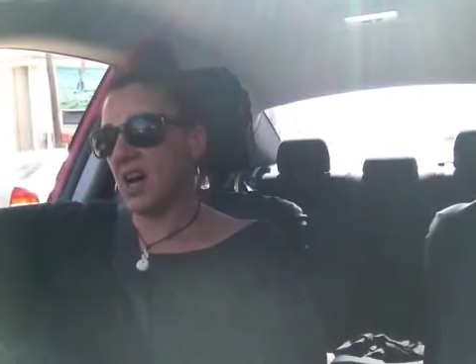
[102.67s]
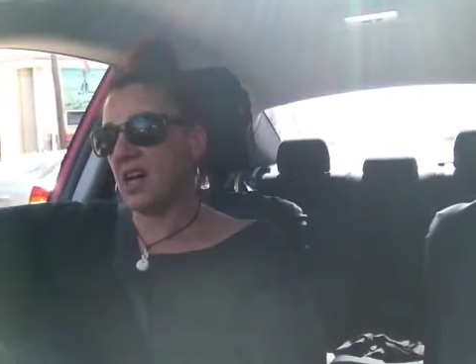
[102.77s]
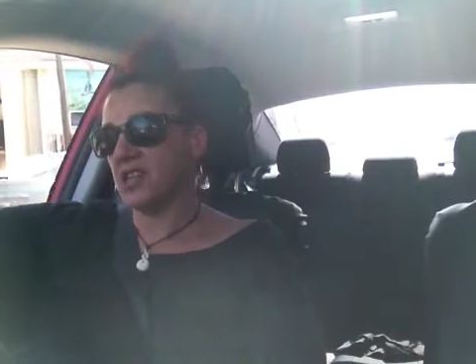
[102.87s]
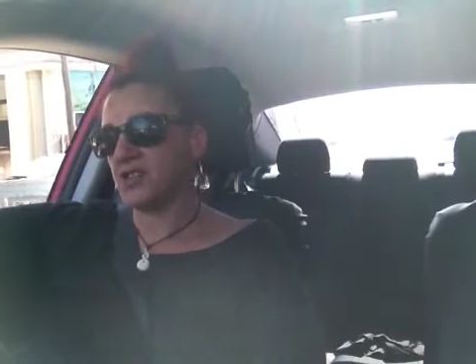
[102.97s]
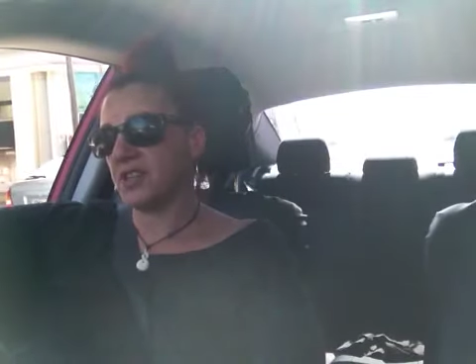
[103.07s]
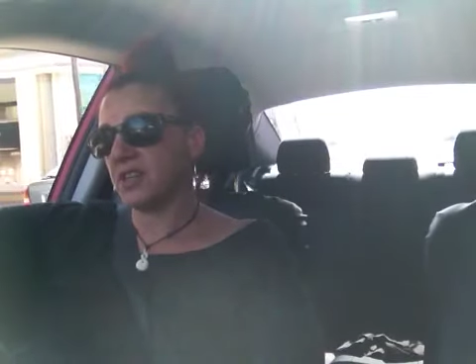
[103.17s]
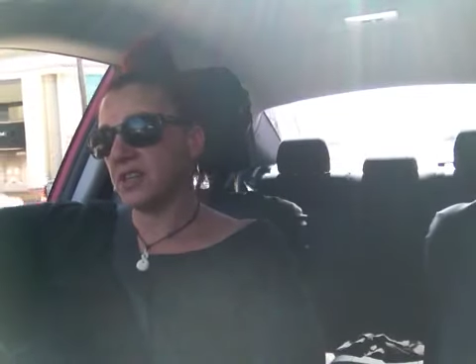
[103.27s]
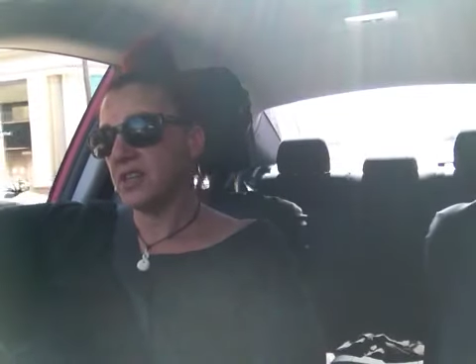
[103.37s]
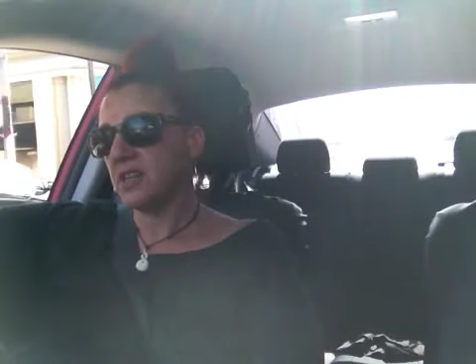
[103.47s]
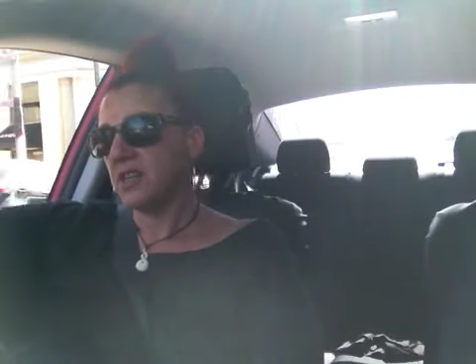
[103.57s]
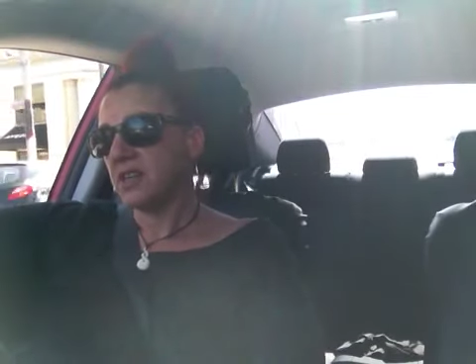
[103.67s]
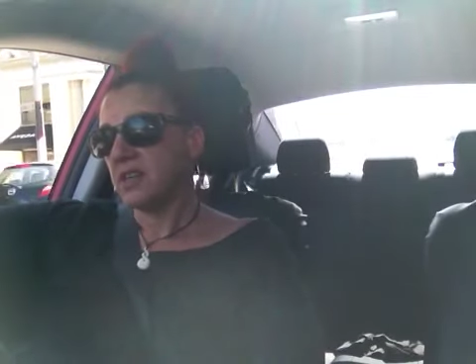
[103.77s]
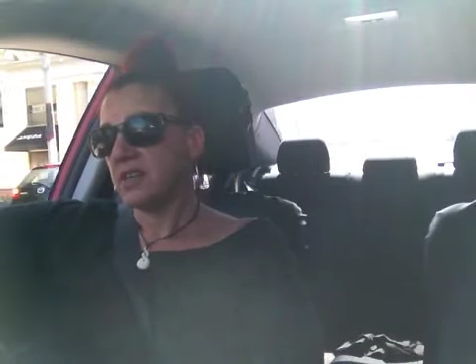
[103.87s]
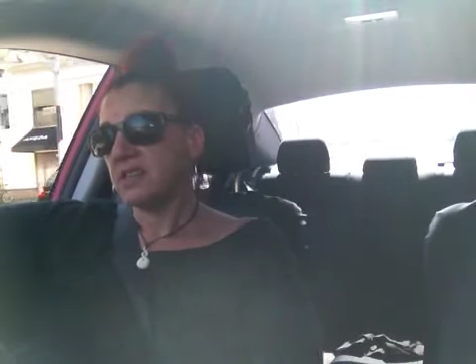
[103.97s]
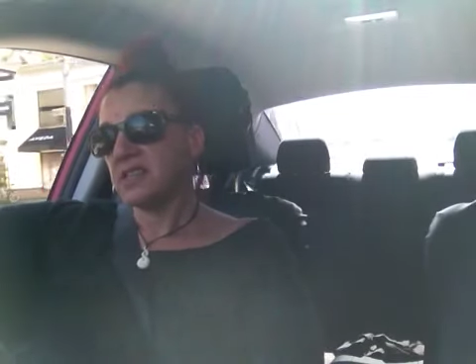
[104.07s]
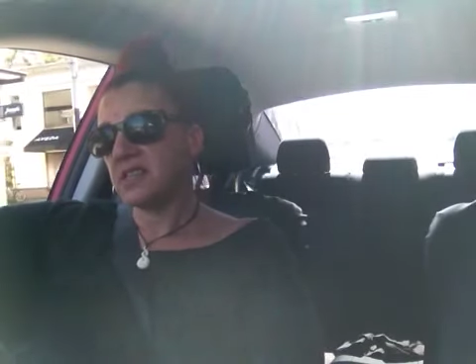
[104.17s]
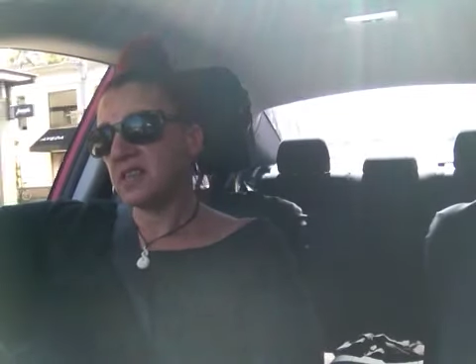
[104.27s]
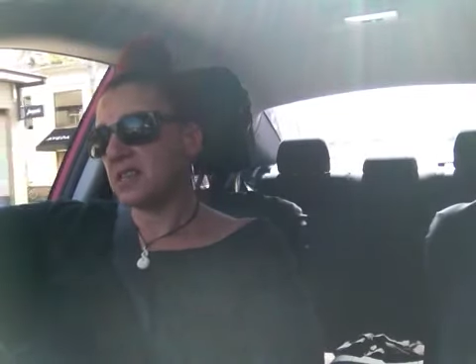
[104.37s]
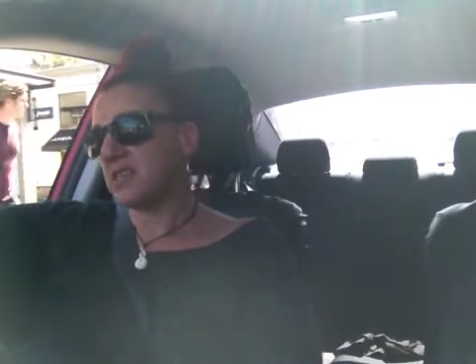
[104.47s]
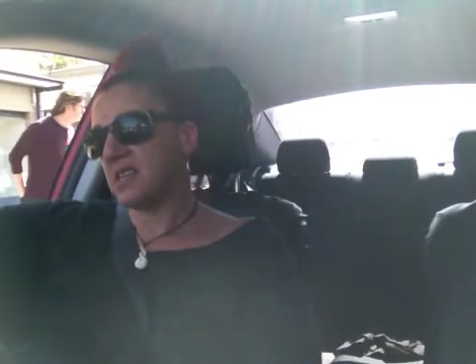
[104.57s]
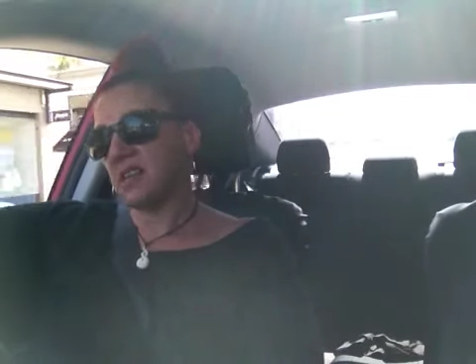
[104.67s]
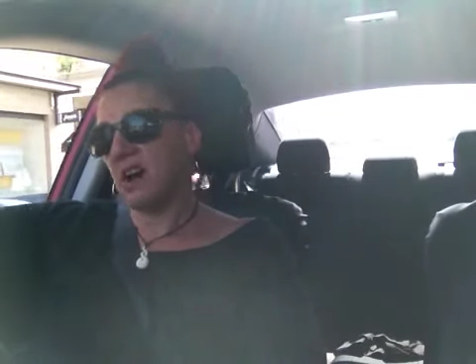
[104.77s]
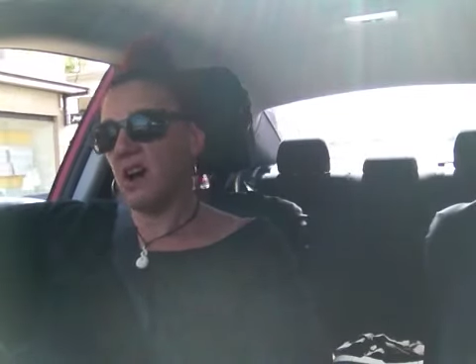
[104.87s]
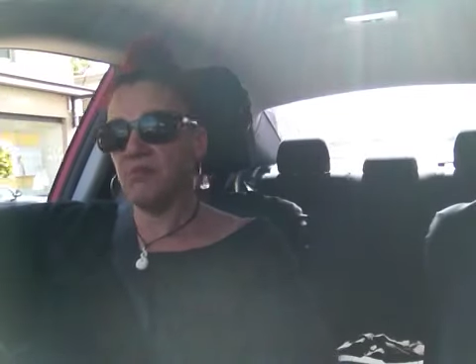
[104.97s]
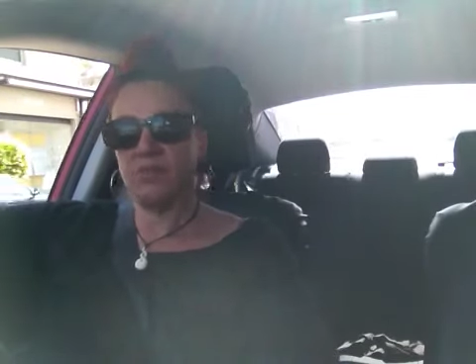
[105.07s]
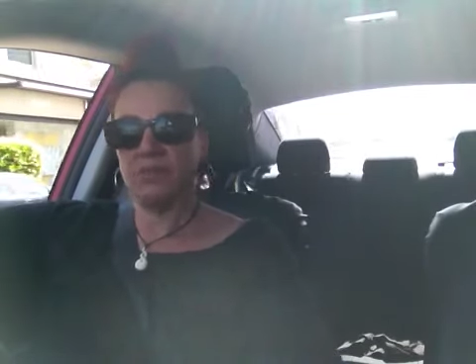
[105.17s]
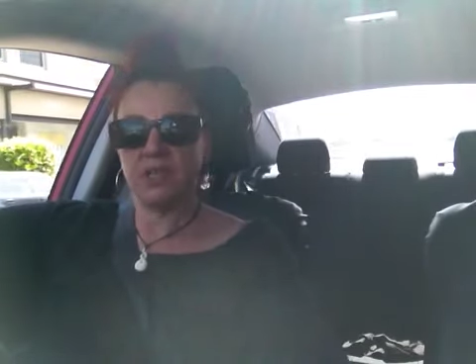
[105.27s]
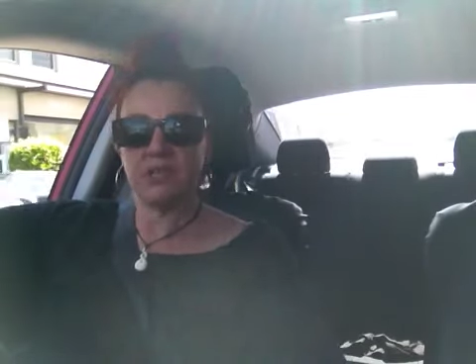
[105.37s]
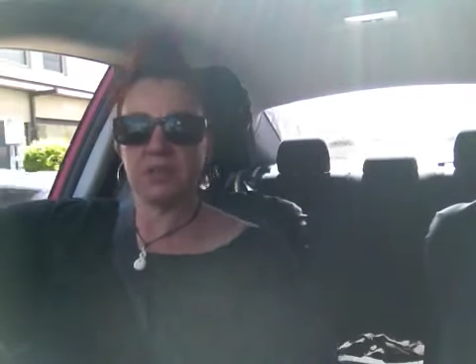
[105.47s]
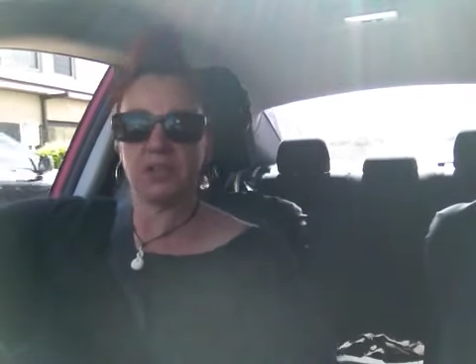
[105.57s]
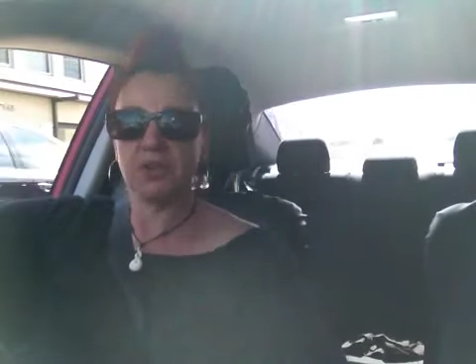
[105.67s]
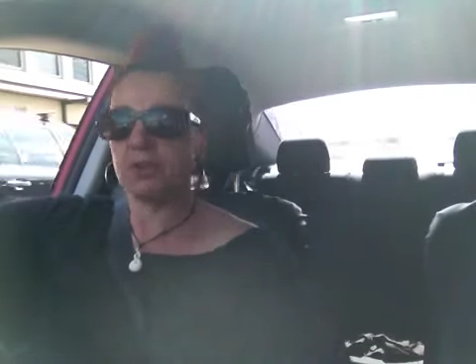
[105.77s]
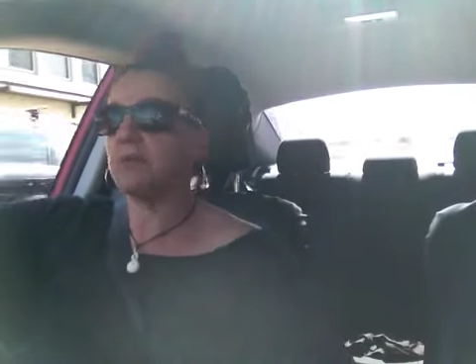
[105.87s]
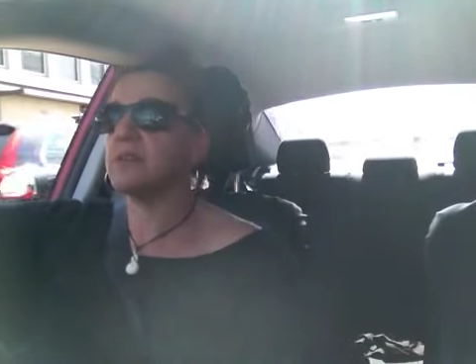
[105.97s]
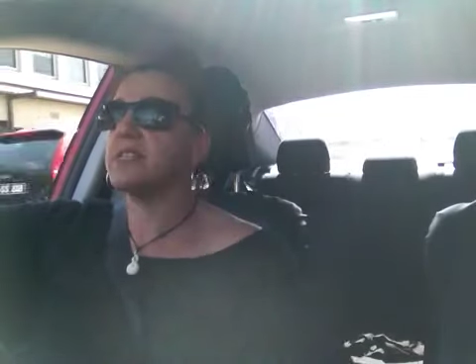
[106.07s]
169.2